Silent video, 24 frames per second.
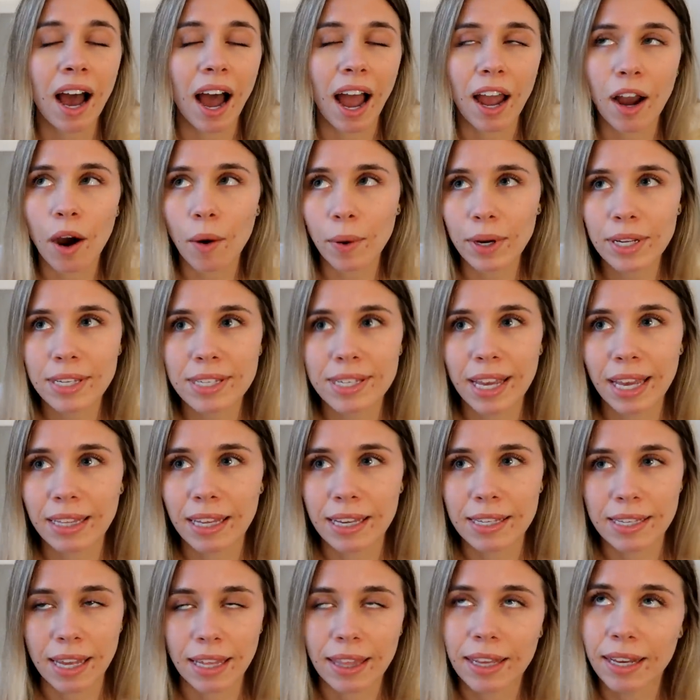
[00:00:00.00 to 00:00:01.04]
I always say
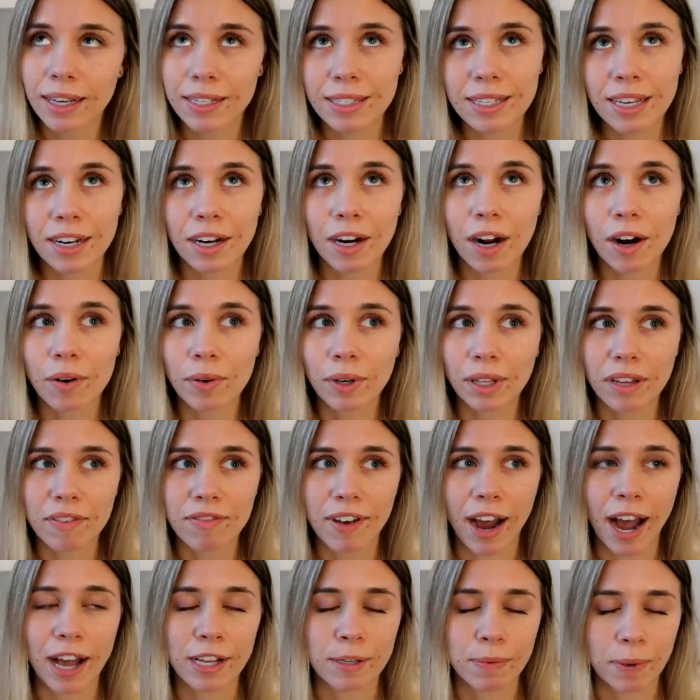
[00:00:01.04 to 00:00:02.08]
this, I think it's going to go really
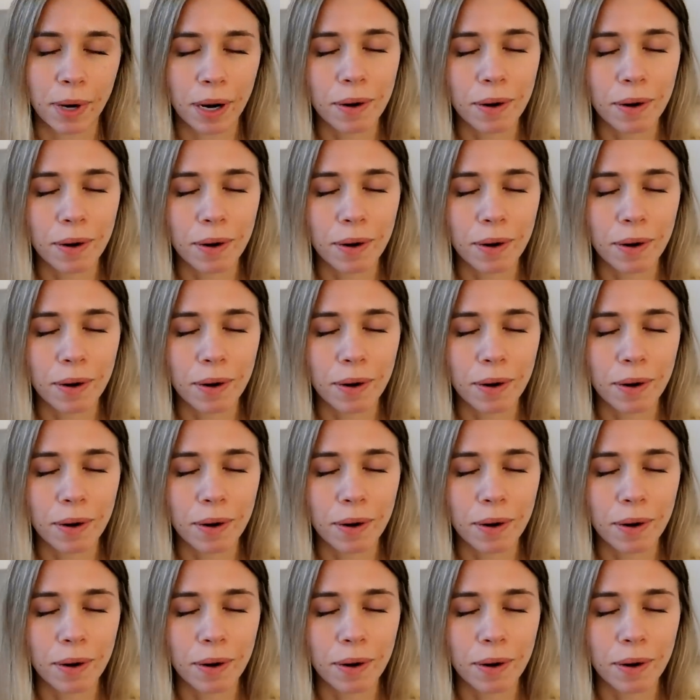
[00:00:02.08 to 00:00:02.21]
fast,